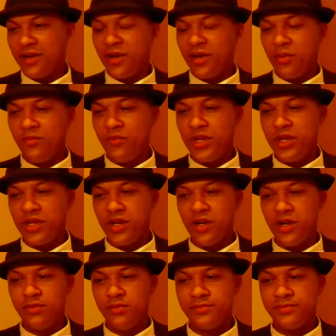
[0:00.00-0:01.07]
home
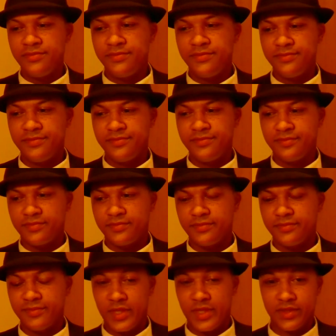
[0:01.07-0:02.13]
video,
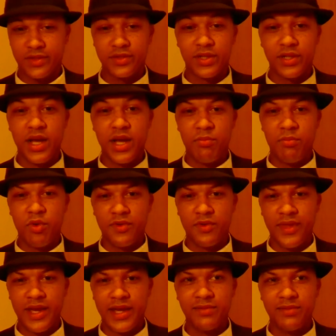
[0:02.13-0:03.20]
because there's a lot more than
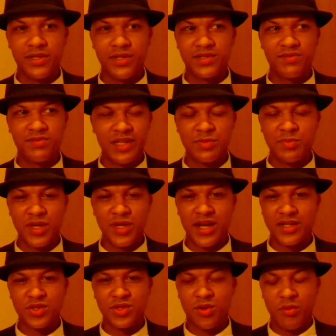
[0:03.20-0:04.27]
that, because let's be
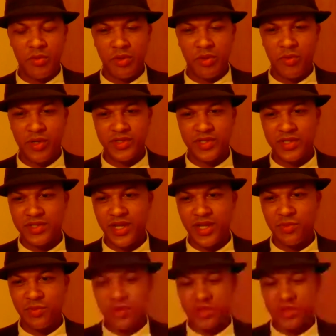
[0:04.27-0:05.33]
honest, no one really wants to contend
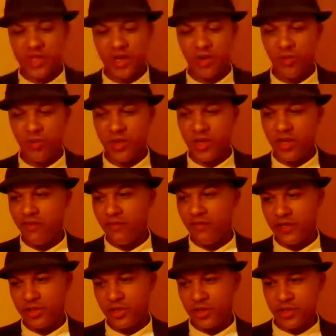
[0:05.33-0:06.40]
with the second week of
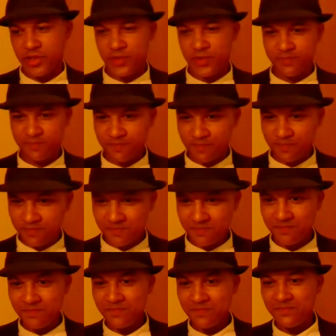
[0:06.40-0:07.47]
Avengers.
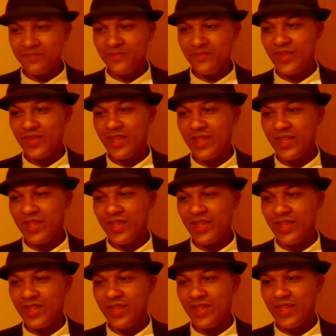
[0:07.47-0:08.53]
The
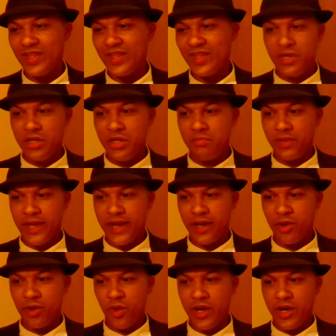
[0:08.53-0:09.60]
Pyramid, Black or
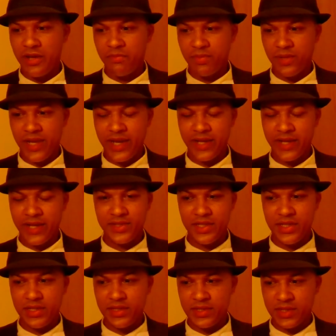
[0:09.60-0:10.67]
White, Black Seas,
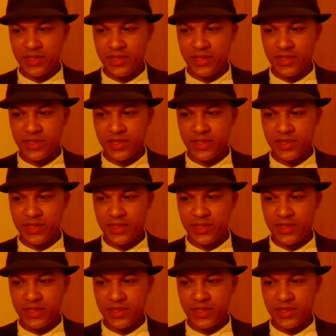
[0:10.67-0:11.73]
Selma, Love
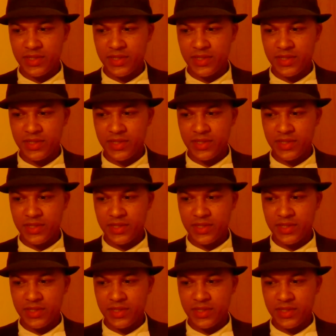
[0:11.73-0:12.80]
Rosie, Mr.
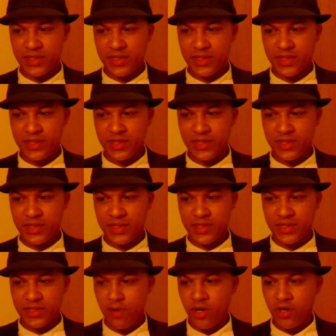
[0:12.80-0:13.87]
Turner, Miss Julie, Spare
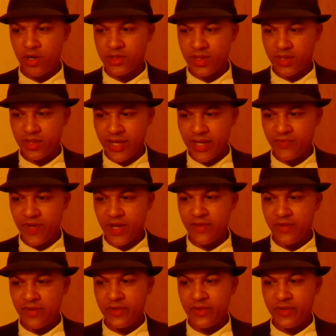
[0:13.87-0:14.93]
Parts, The Last 5
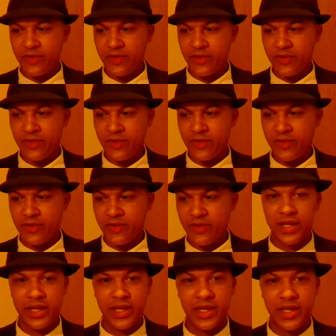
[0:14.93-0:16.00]
Years, Murder of a Cat, and
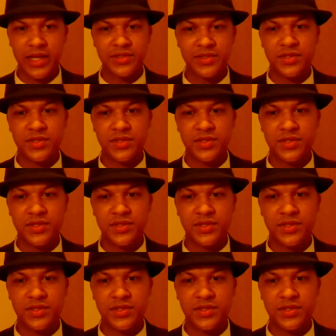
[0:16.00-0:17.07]
Against the Sun.
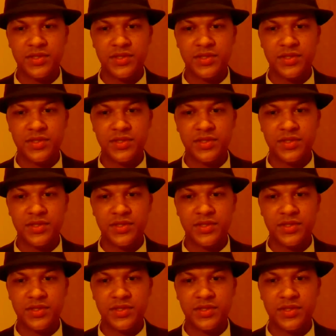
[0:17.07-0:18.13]
Like I said,
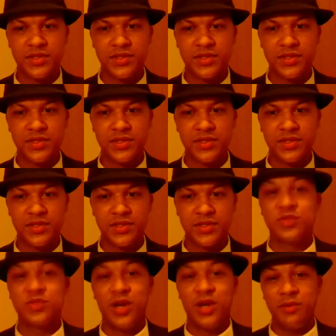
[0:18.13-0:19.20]
we got 2 weeks of news worth,
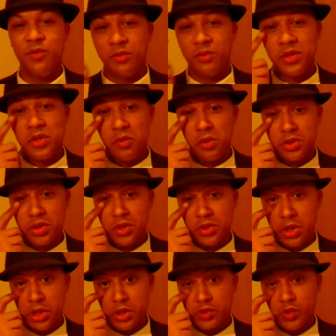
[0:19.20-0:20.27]
so I will be doing certain
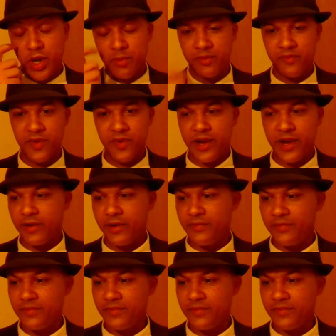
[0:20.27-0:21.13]
things rapid fire.